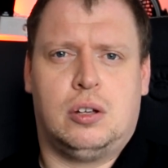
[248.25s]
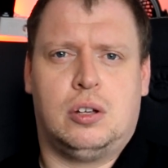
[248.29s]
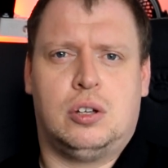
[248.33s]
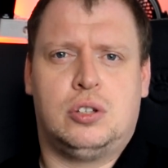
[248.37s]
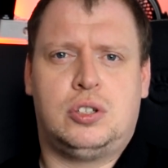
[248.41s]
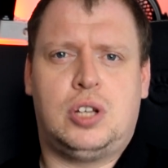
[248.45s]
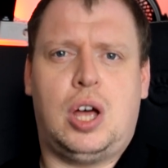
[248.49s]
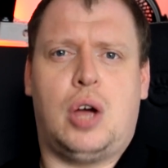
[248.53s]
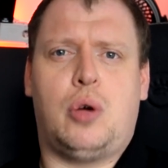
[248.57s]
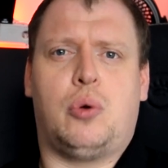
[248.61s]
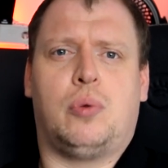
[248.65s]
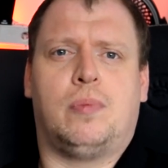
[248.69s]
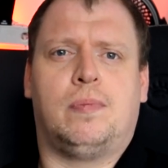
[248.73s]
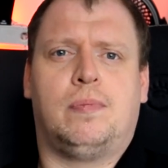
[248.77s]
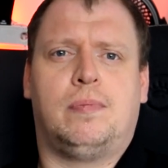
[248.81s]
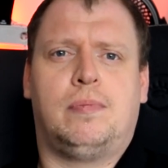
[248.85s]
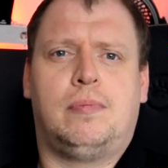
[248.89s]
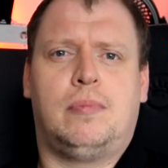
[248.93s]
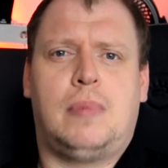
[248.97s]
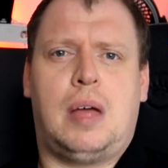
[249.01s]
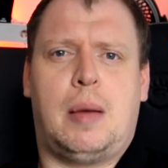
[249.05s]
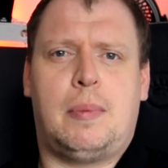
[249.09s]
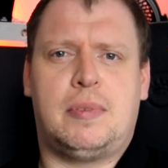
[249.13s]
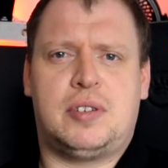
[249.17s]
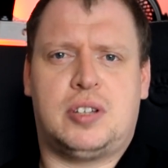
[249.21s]
So,
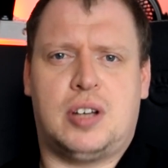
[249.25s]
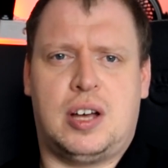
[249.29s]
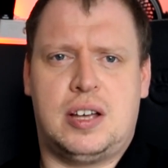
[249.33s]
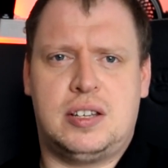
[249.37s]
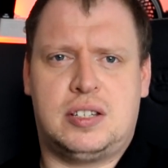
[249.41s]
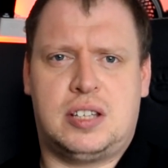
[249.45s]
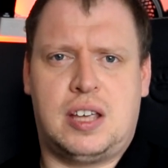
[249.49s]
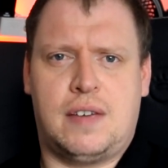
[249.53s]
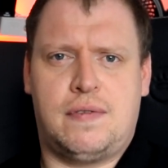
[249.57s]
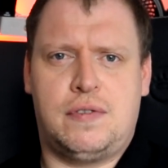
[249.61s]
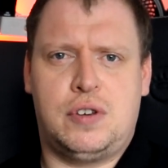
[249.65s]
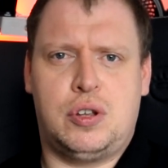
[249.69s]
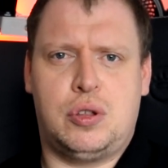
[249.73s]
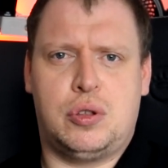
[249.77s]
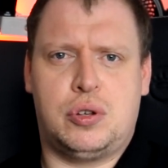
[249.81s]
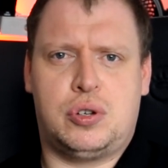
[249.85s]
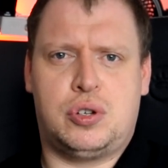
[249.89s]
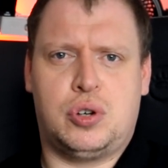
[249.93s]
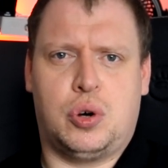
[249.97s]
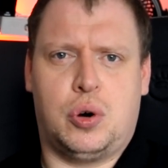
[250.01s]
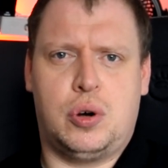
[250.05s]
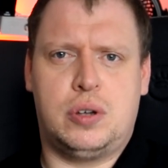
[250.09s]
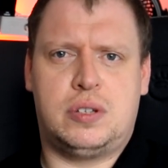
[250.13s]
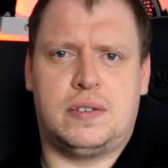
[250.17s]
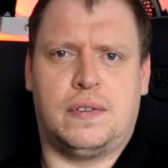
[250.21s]
MSI has given you the
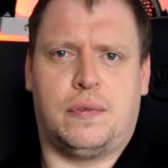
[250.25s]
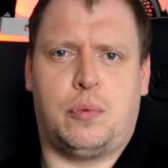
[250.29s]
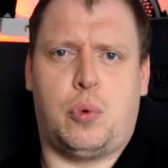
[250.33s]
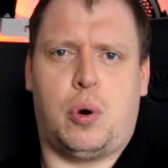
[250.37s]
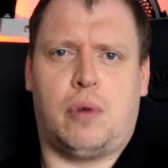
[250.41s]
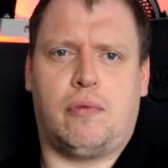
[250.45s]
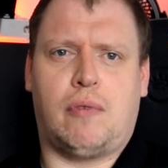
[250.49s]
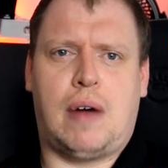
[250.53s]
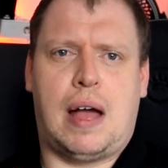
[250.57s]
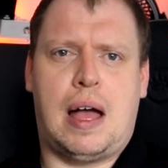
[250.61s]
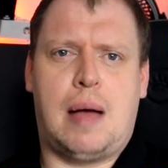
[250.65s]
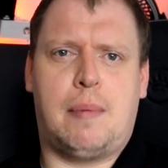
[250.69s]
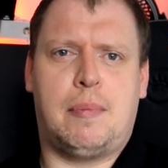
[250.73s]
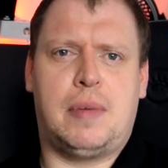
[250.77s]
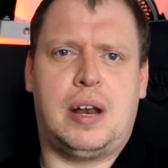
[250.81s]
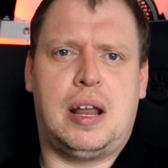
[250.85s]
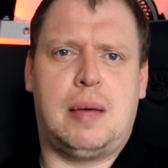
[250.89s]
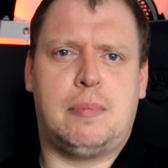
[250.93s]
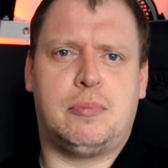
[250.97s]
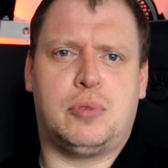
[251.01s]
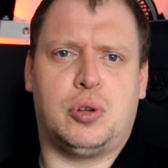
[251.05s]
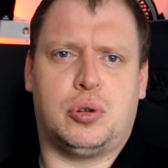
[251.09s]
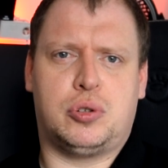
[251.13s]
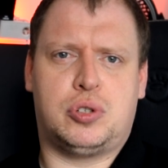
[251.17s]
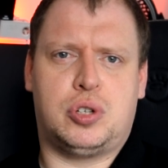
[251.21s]
choice of what RAM and
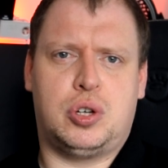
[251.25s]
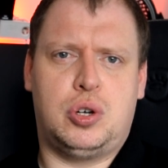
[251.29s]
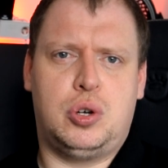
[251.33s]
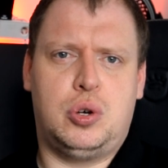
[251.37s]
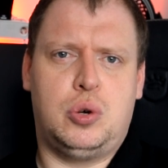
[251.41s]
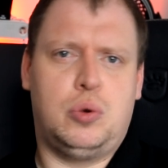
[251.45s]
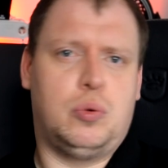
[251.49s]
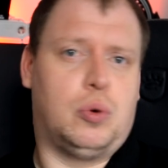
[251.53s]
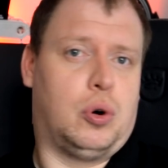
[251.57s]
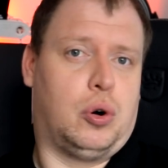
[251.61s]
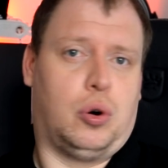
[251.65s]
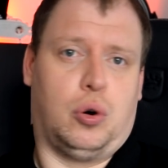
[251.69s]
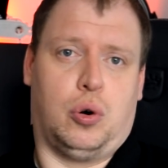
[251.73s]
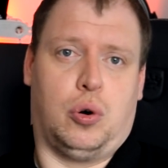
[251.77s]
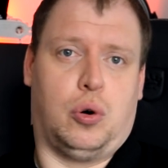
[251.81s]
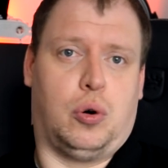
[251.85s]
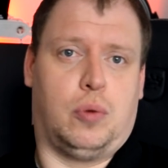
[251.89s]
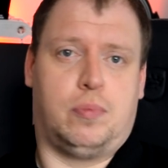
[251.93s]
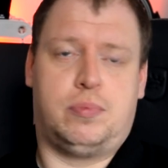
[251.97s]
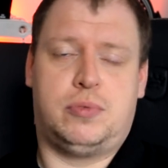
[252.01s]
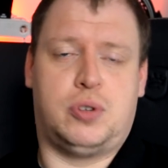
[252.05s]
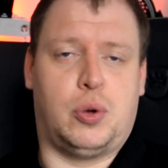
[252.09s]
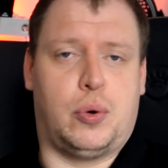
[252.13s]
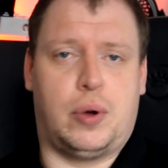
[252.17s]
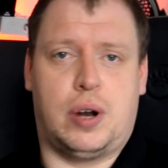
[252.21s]
M.2
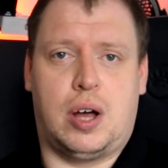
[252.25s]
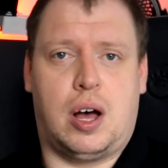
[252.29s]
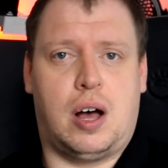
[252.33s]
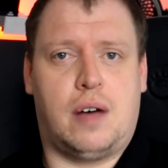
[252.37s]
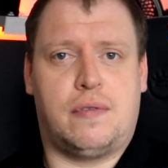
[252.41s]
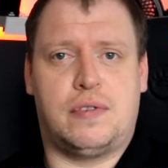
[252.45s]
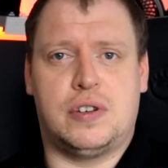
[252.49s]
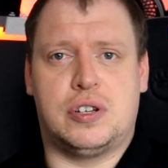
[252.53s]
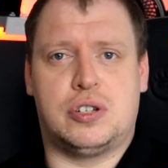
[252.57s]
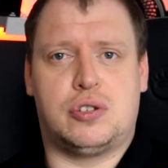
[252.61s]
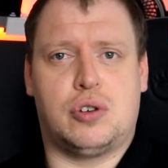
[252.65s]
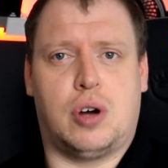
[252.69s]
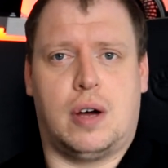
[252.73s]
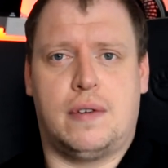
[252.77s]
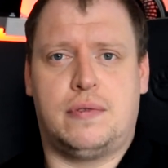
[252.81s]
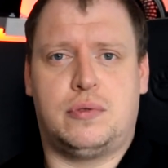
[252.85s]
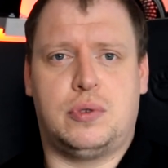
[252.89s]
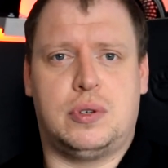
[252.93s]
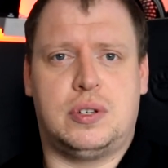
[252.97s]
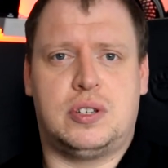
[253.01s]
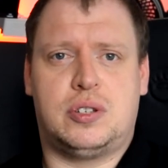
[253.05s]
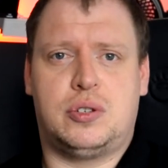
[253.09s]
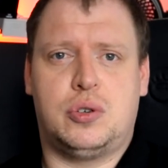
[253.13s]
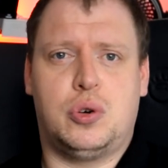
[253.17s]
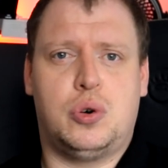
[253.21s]
or 2.5 inch drive to
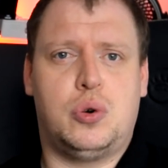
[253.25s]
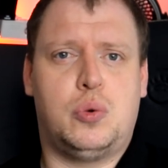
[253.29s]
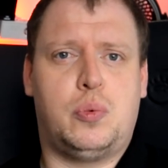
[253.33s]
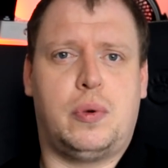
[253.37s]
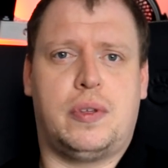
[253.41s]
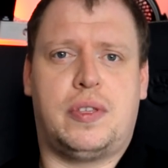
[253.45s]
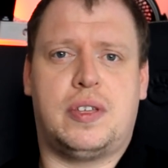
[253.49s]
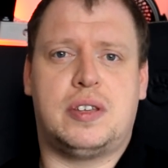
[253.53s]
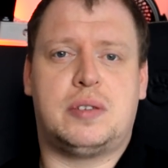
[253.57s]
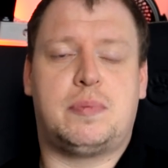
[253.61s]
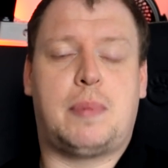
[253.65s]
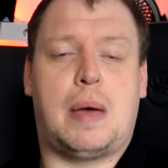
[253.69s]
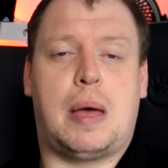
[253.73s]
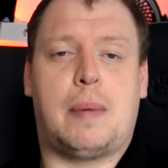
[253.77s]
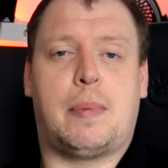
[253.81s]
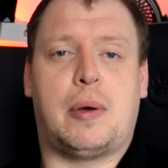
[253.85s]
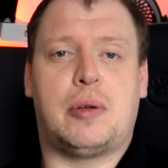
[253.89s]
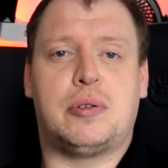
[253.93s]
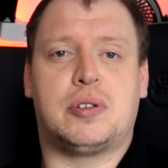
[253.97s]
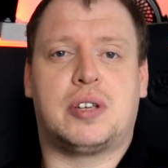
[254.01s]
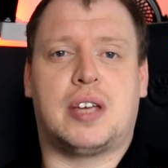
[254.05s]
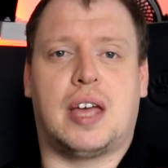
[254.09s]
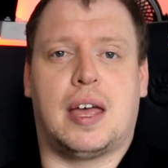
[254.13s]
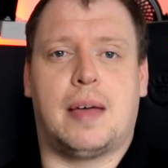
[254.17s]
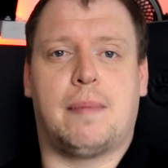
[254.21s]
install with this
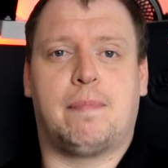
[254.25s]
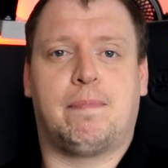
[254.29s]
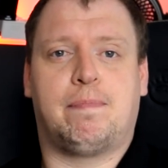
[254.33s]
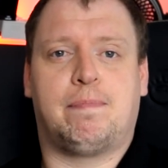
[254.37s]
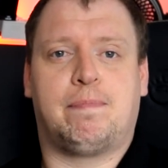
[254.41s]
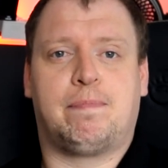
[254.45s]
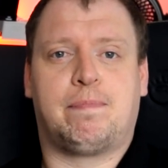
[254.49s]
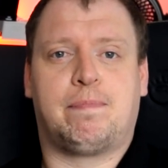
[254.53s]
barebones kit.